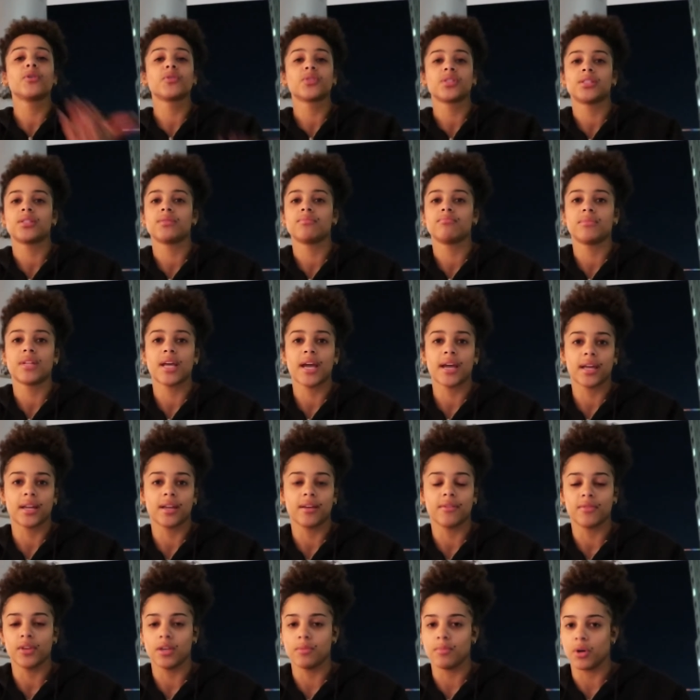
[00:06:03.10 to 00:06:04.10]
those
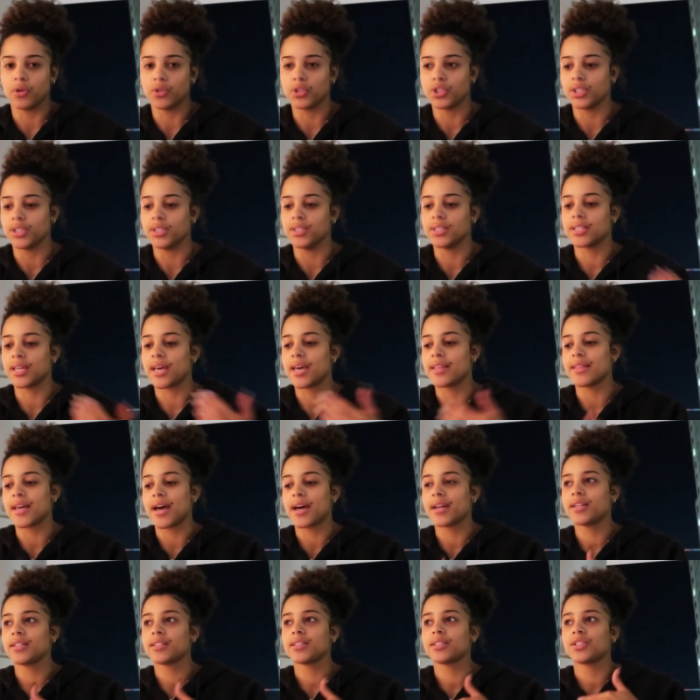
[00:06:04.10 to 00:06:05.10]
negative emotions, and
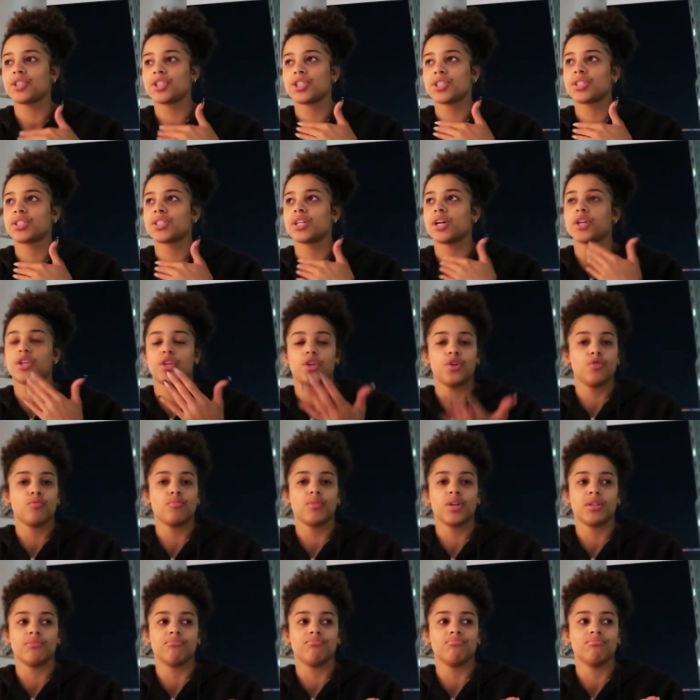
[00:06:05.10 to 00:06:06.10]
that is just a
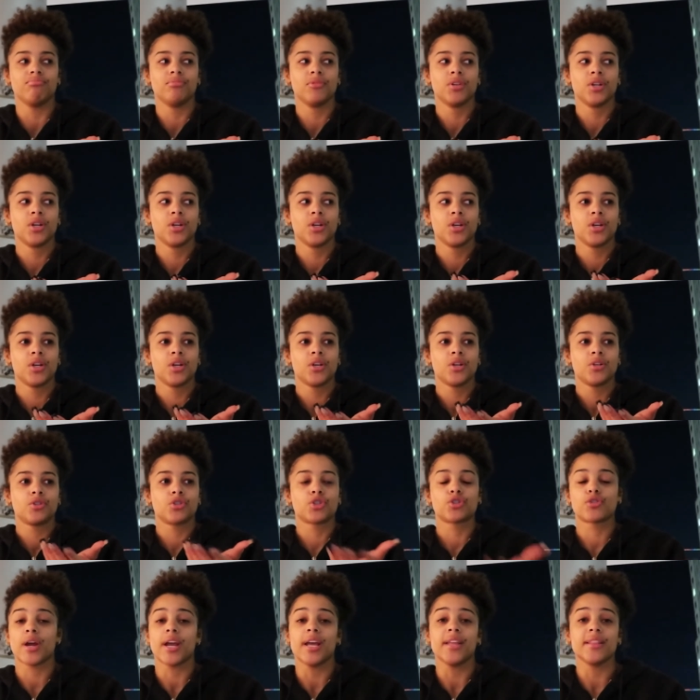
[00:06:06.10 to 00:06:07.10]
human
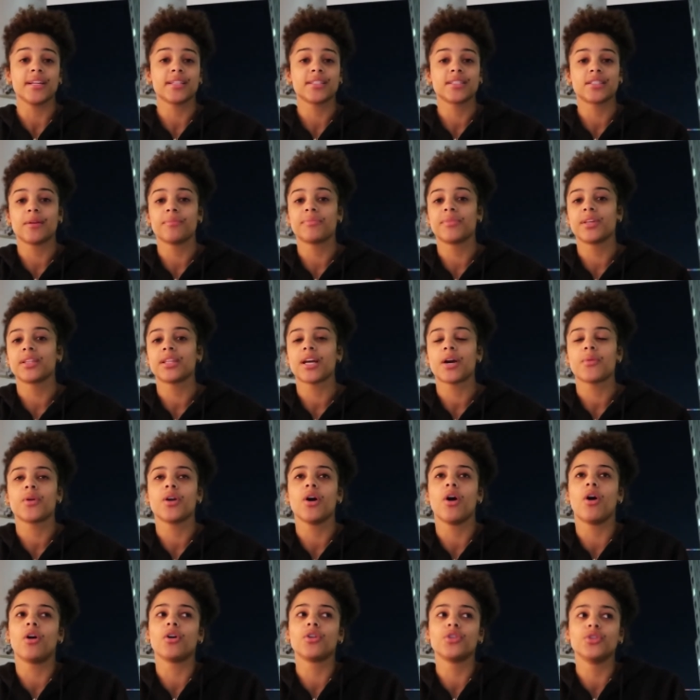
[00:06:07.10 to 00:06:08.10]
trait. That's something that
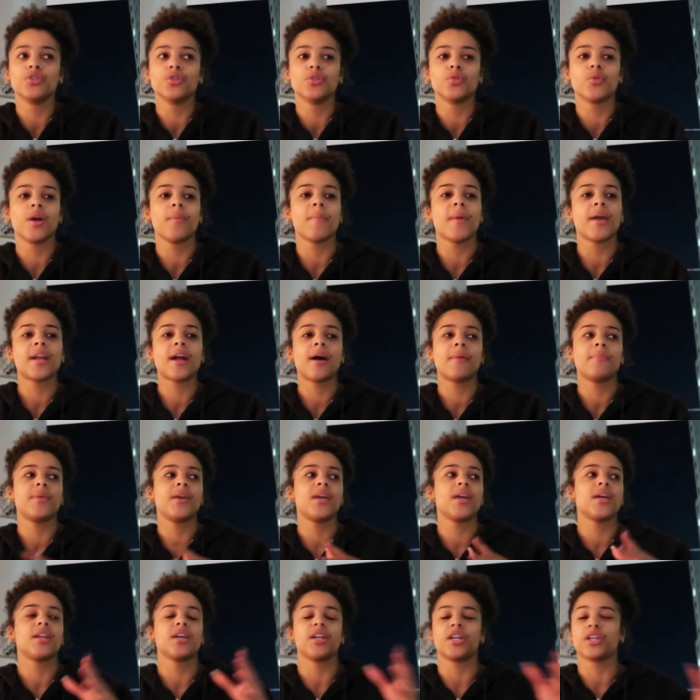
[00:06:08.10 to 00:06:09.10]
we all do. It may not
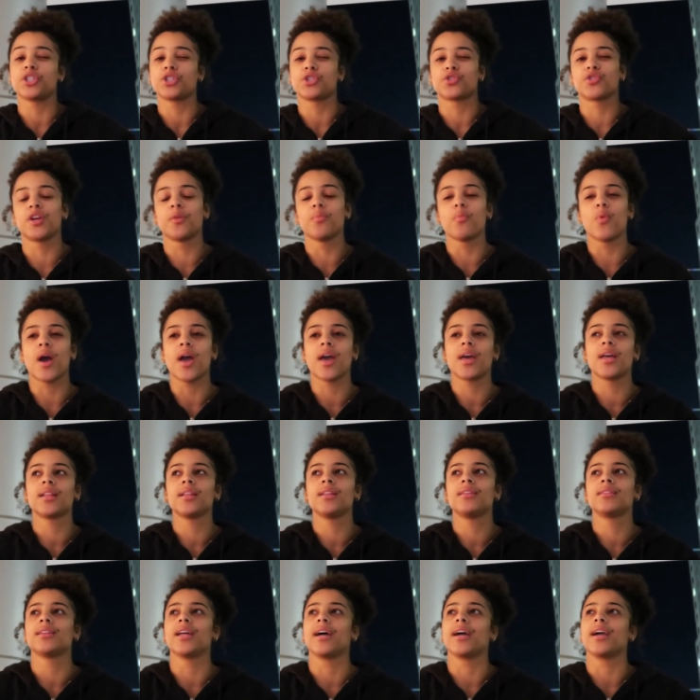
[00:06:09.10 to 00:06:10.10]
be in an extreme
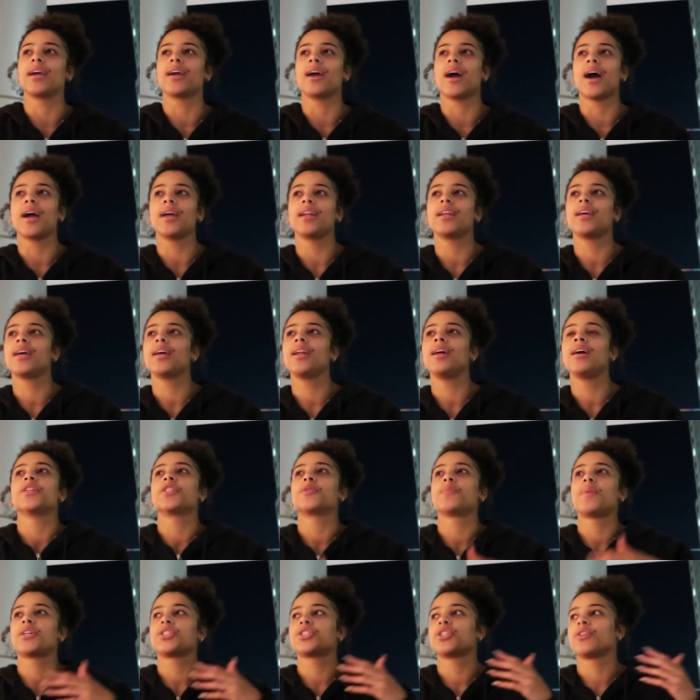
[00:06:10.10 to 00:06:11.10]
way like I did,
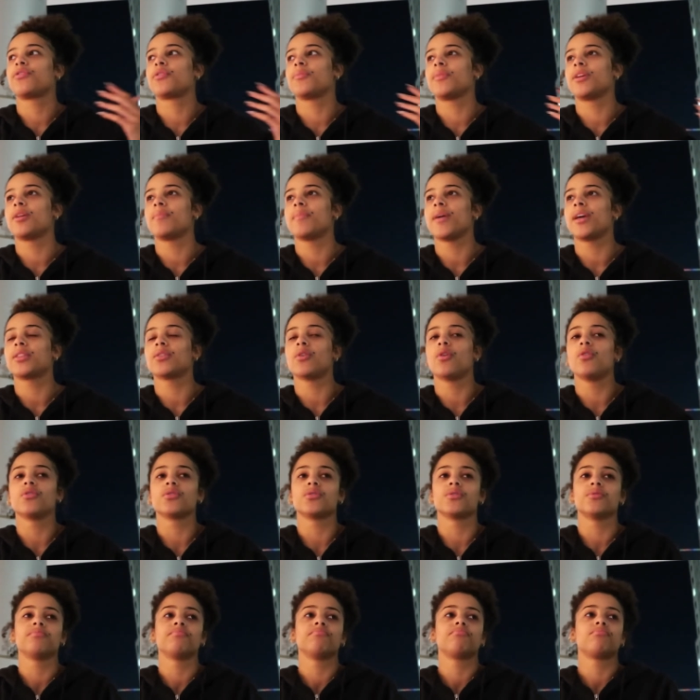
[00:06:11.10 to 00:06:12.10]
especially for me to make the
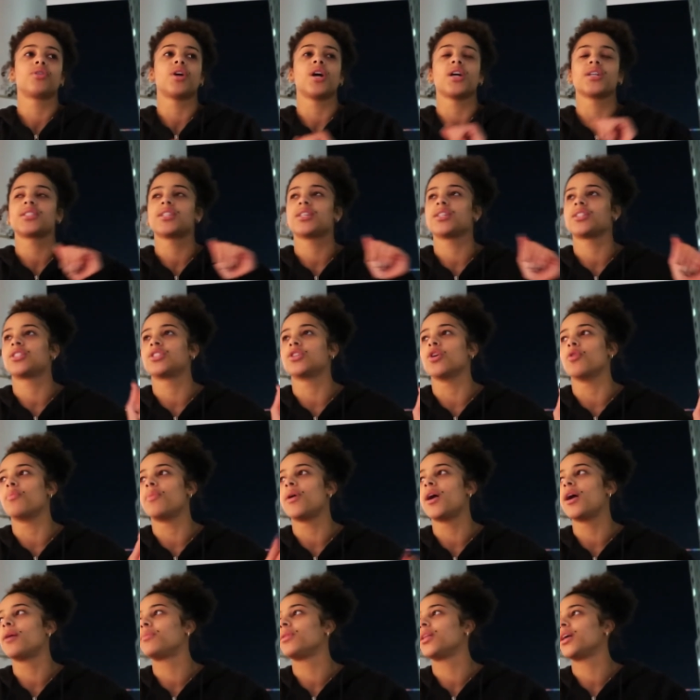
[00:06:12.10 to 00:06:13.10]
whole process so
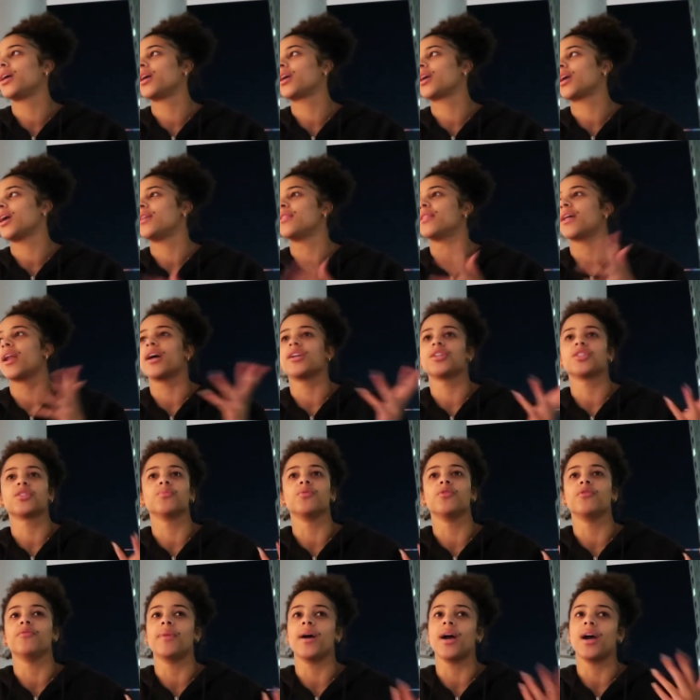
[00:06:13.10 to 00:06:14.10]
public and then I just
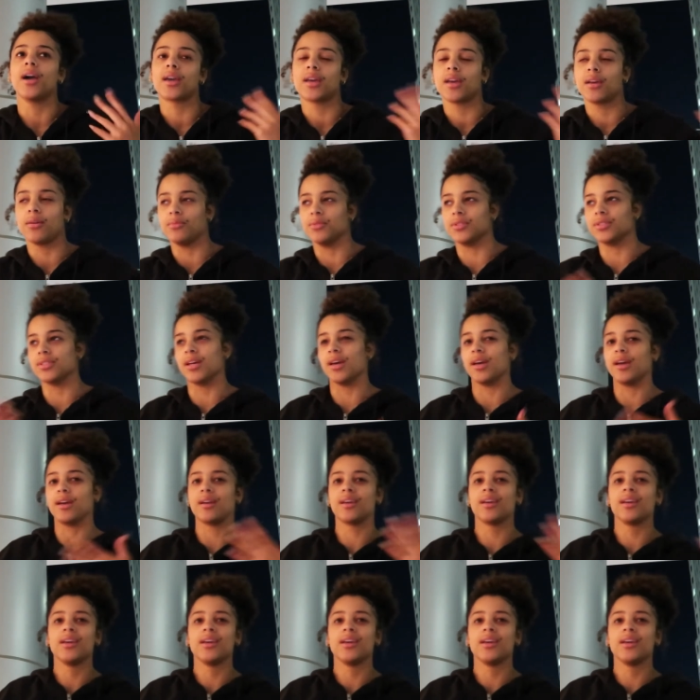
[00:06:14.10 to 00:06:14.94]
moved back. It was like